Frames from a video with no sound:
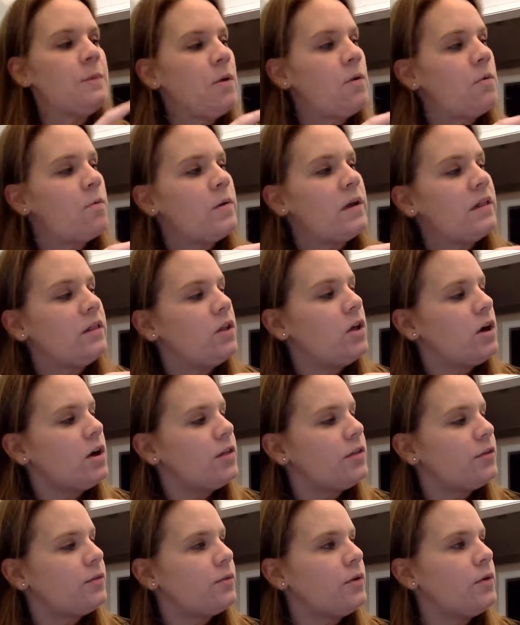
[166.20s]
when we
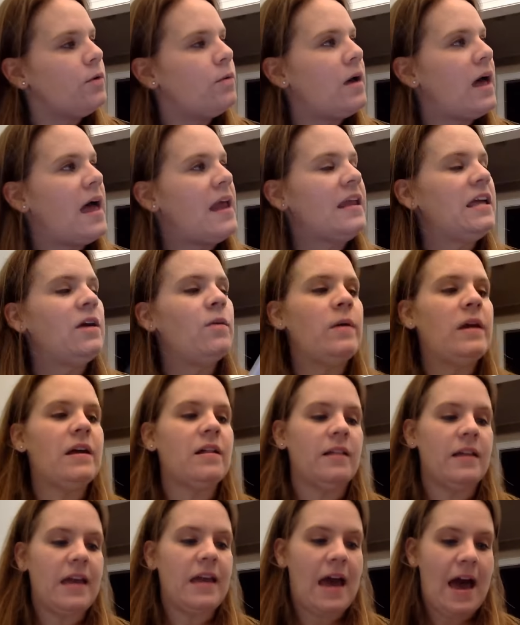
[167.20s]
look through any
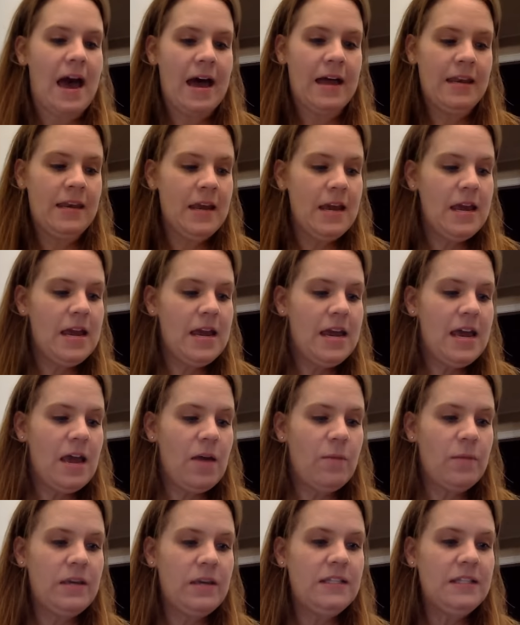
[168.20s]
weekly ad
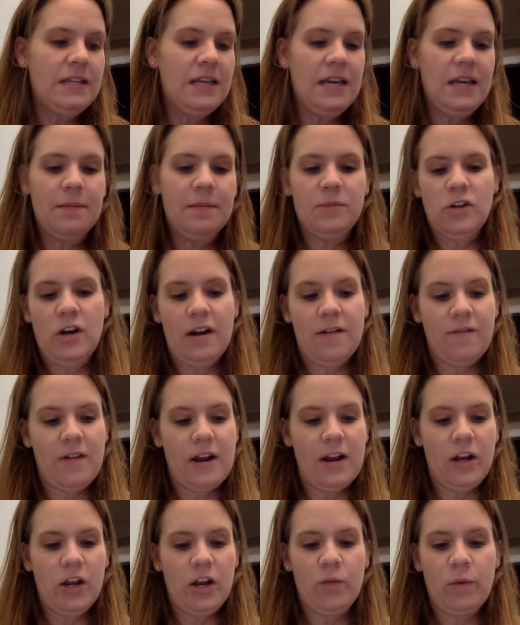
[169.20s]
and we see, I'm trying to
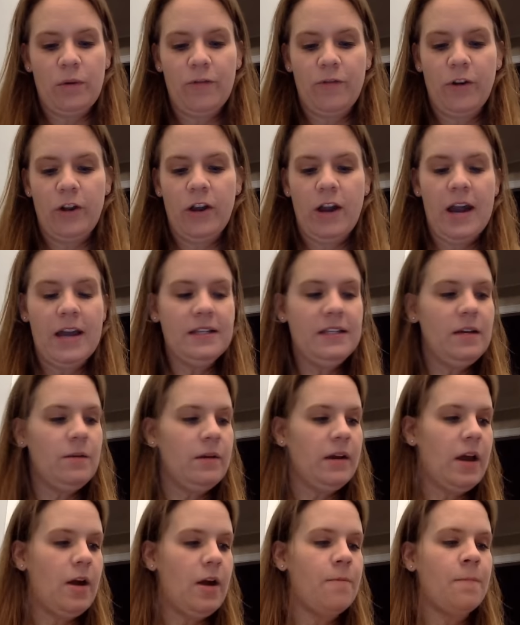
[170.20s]
find a good one for you guys. Here
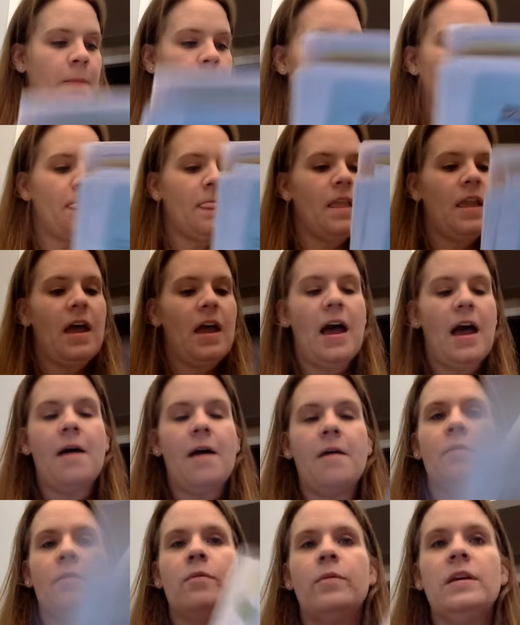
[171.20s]
we go.
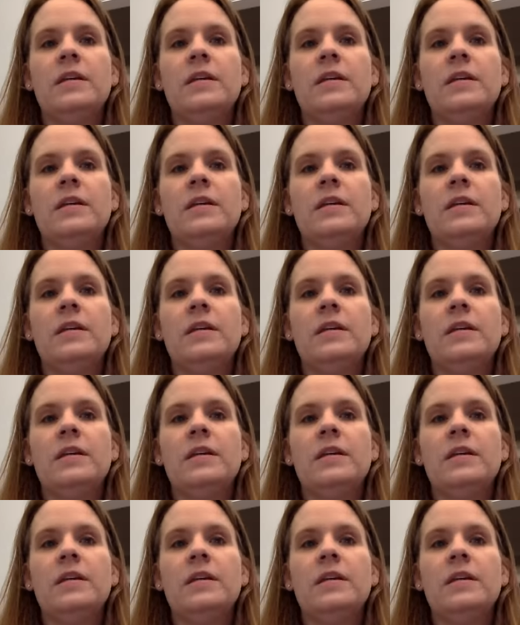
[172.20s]
Uh, we